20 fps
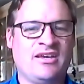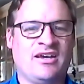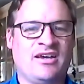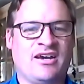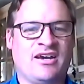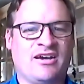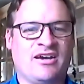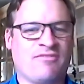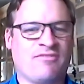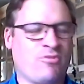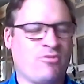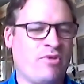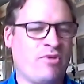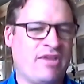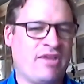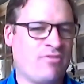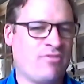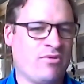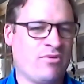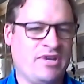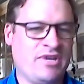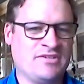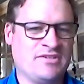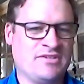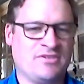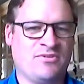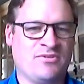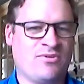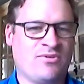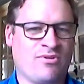For whatever reason,
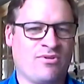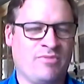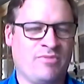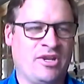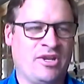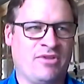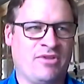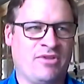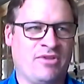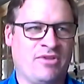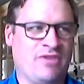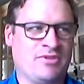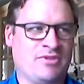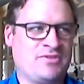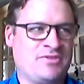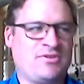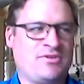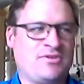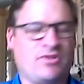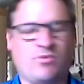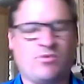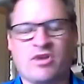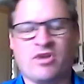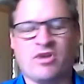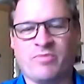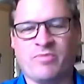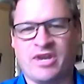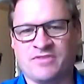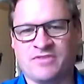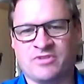or they don't necessarily want to pay
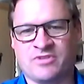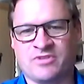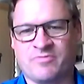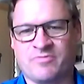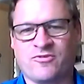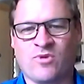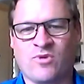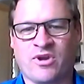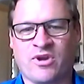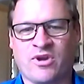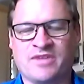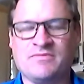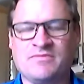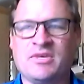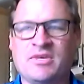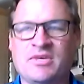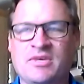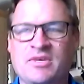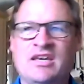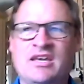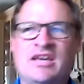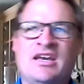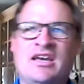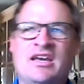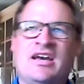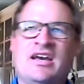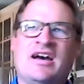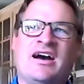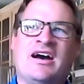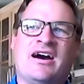a trip for it.
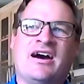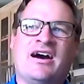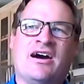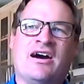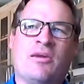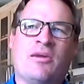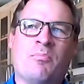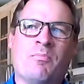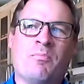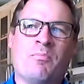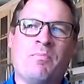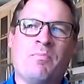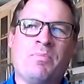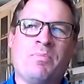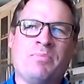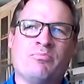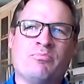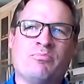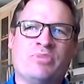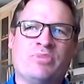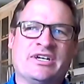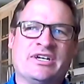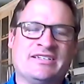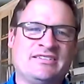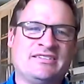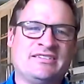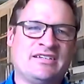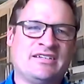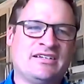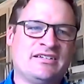But
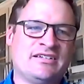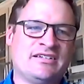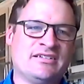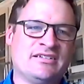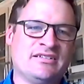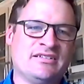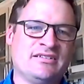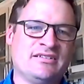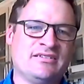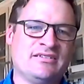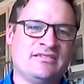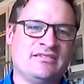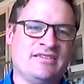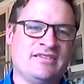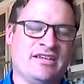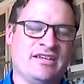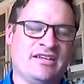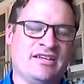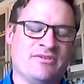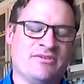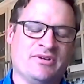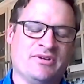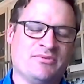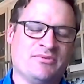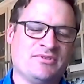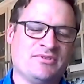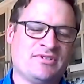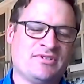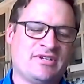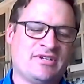it was
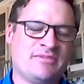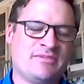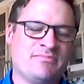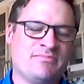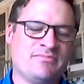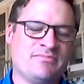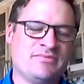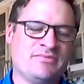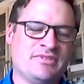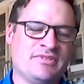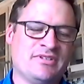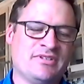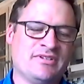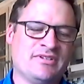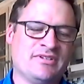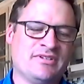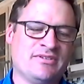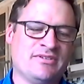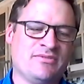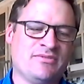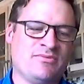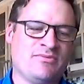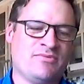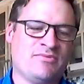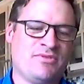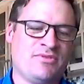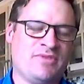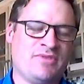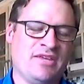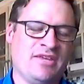the
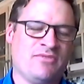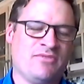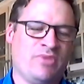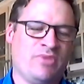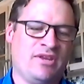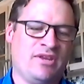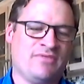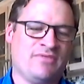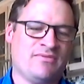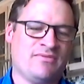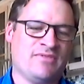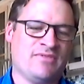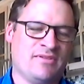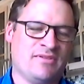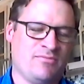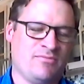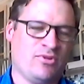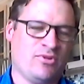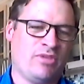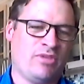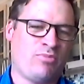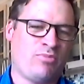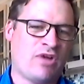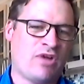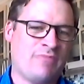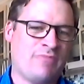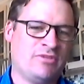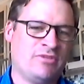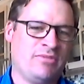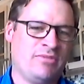thing that really
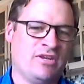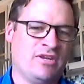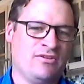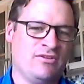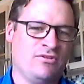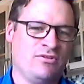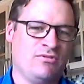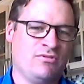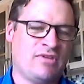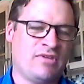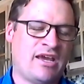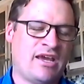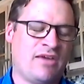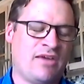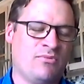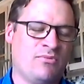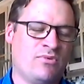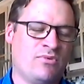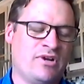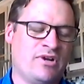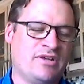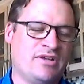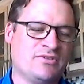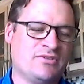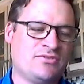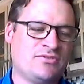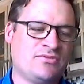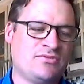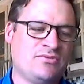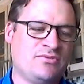prompted me to do that
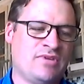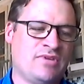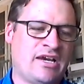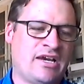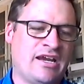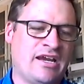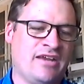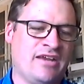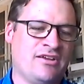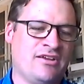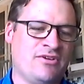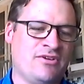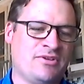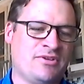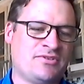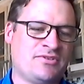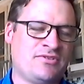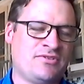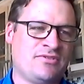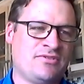was I noticed